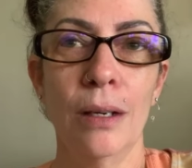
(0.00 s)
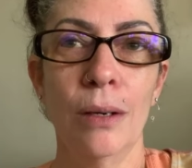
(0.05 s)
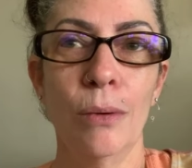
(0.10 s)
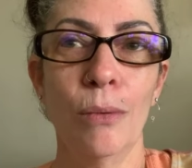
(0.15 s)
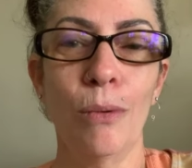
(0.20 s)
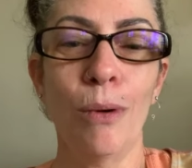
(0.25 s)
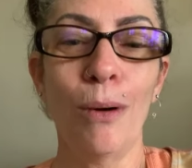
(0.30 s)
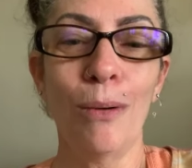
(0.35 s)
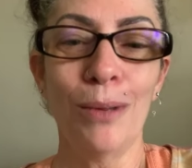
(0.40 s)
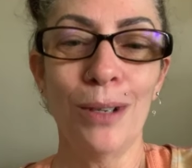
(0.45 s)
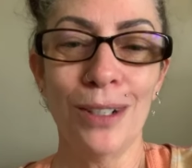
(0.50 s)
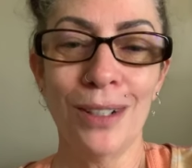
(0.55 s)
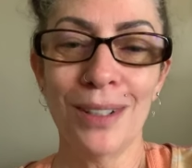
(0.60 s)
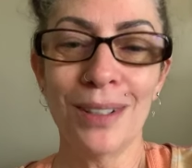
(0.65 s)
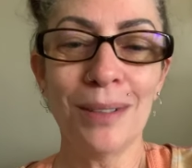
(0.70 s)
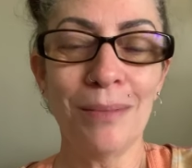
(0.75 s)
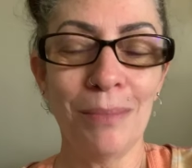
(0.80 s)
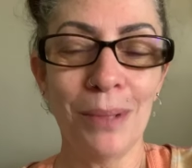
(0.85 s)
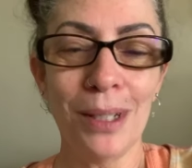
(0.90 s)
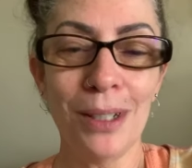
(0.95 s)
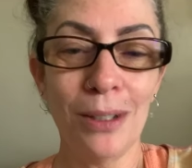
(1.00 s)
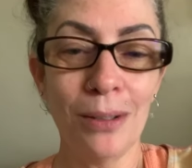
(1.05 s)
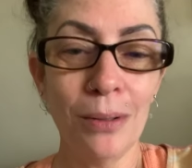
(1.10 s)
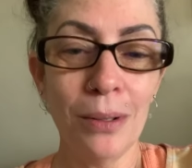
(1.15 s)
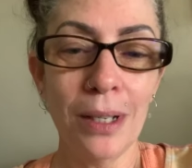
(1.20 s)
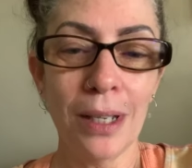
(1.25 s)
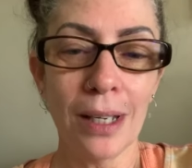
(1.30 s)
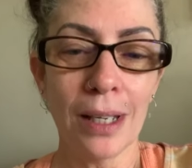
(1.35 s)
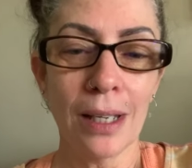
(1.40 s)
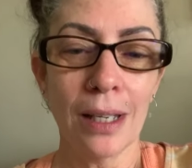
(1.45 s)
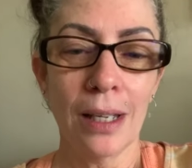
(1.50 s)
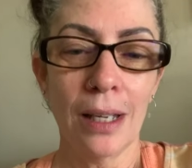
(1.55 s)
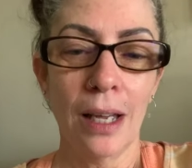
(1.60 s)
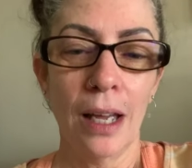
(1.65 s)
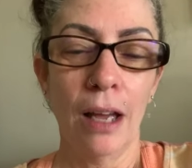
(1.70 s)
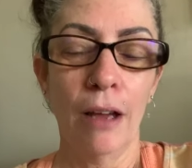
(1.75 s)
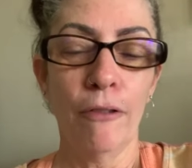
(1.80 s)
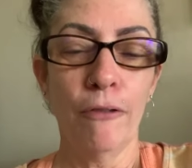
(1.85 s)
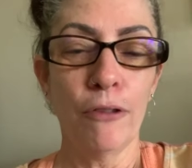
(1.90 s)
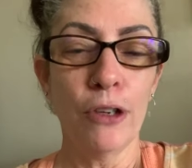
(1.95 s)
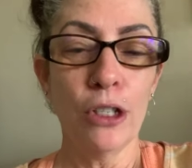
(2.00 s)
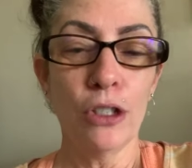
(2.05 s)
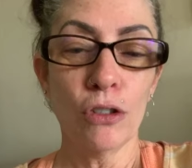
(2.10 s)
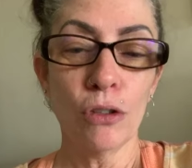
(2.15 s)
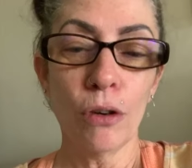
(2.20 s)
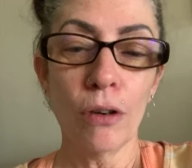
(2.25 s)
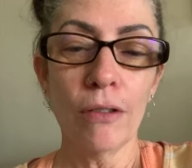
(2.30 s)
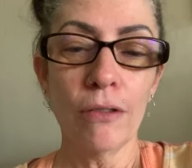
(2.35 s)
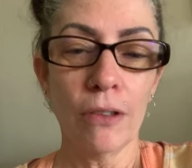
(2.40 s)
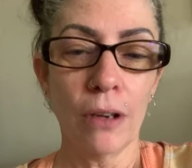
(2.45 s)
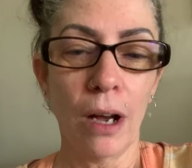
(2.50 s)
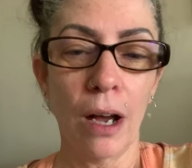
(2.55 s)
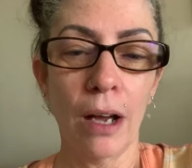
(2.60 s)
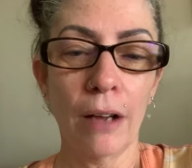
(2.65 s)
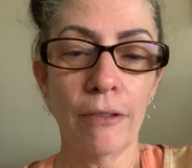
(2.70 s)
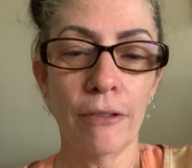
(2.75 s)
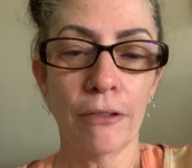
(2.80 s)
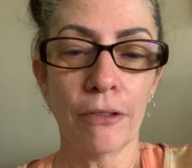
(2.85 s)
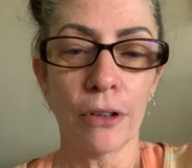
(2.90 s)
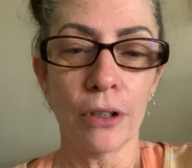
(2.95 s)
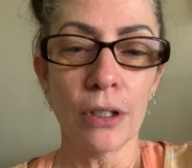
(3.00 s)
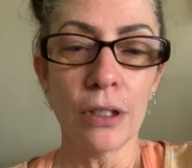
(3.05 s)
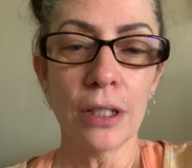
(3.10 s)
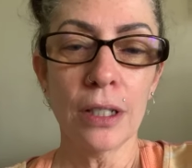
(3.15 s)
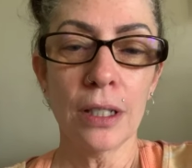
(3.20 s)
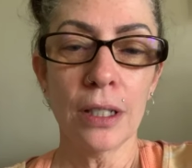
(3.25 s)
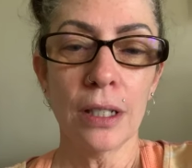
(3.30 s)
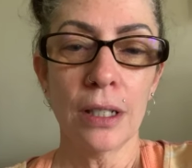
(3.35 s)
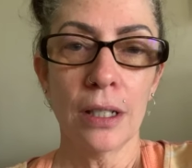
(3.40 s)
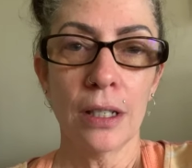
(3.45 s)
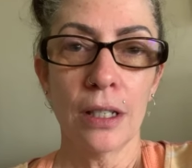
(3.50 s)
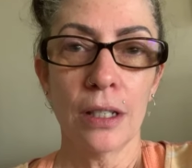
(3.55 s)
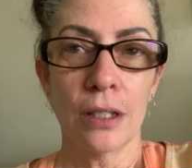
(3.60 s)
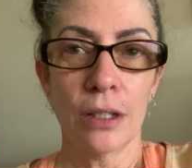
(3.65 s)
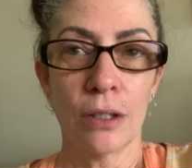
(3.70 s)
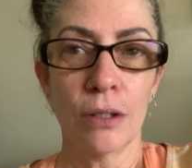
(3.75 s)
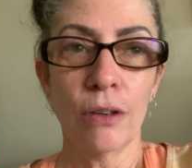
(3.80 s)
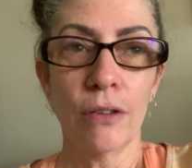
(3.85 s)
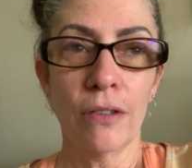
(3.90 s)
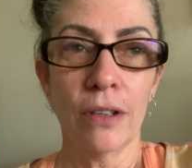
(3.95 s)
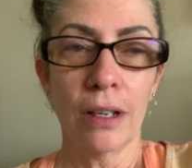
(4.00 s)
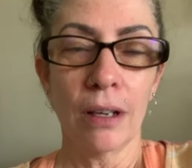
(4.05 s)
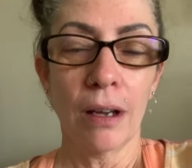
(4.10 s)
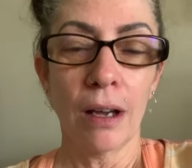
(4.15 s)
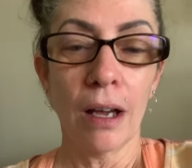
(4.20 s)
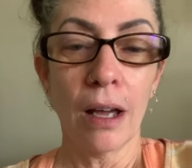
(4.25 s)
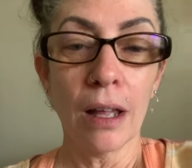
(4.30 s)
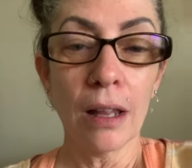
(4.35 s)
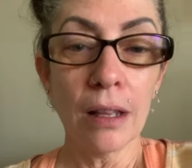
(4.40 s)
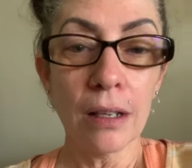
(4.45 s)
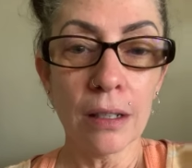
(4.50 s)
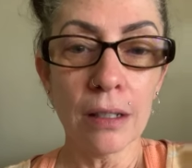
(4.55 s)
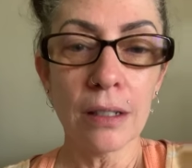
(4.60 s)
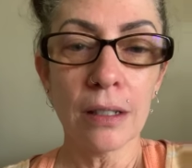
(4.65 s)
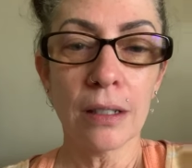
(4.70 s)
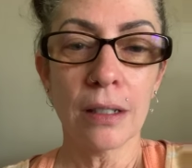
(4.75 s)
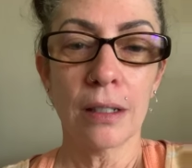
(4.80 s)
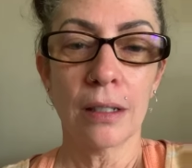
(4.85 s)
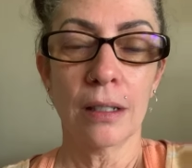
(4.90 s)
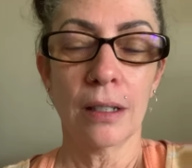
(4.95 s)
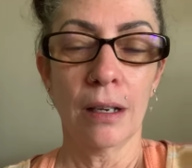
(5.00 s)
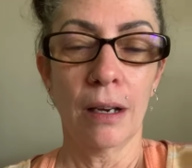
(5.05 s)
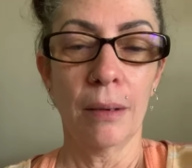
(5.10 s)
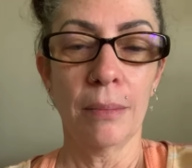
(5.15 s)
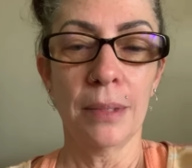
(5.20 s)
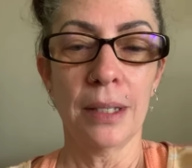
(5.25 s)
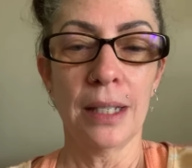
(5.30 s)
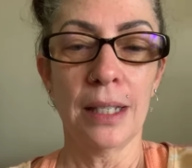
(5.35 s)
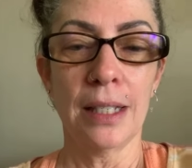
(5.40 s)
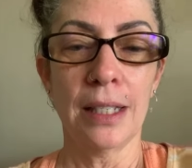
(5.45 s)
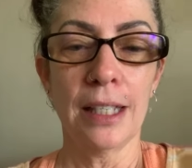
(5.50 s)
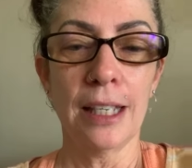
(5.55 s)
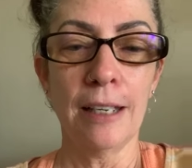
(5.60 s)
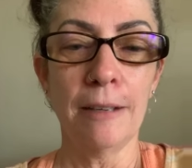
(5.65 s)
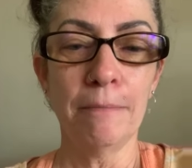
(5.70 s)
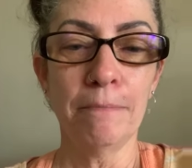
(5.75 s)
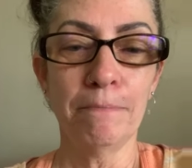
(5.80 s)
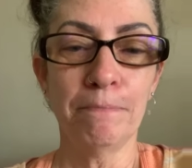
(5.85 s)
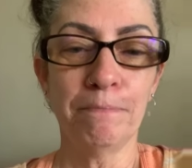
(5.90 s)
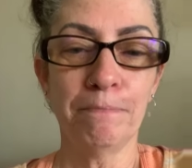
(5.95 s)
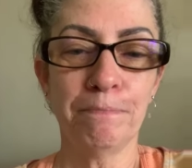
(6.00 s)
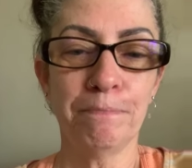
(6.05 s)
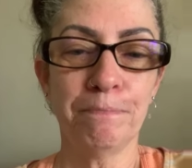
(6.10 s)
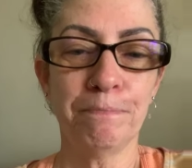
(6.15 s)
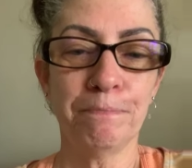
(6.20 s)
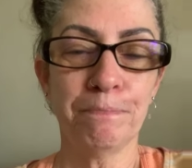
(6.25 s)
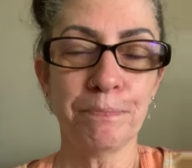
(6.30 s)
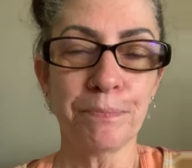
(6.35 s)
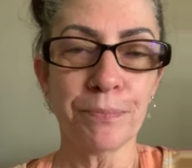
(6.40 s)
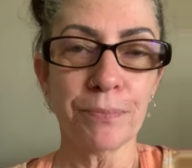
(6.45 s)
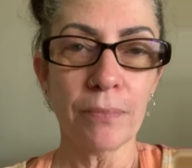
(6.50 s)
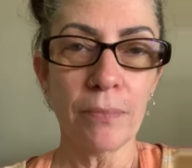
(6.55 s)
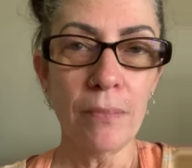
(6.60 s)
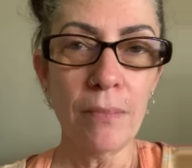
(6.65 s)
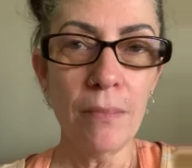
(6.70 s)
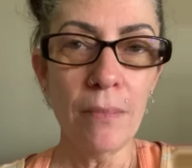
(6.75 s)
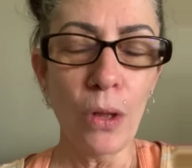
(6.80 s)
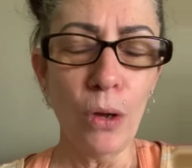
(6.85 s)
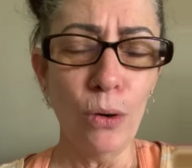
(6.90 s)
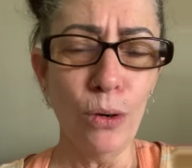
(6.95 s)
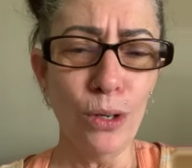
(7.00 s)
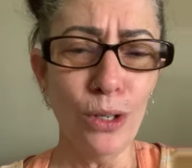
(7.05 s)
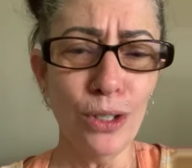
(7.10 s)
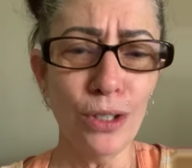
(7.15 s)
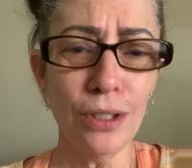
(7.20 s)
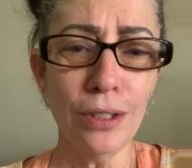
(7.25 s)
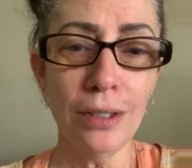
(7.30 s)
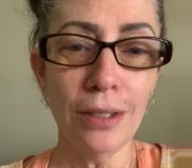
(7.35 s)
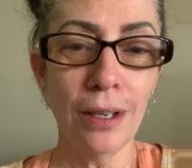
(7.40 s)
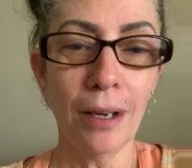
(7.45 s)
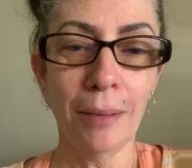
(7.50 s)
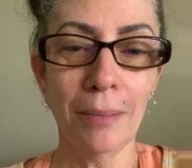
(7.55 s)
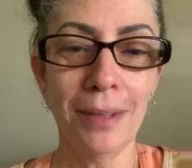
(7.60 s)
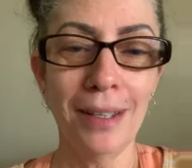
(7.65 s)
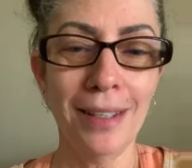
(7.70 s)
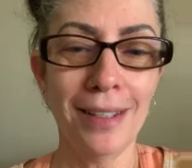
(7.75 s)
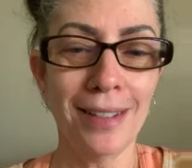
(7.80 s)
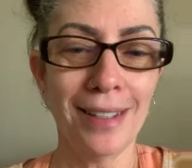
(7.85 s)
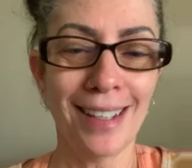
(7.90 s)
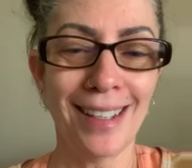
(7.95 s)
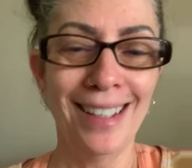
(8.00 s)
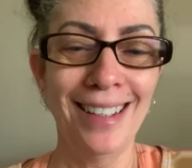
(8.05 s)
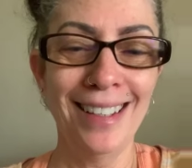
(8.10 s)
what we should be doing. If we serve God first, serving others comes easy or should come easy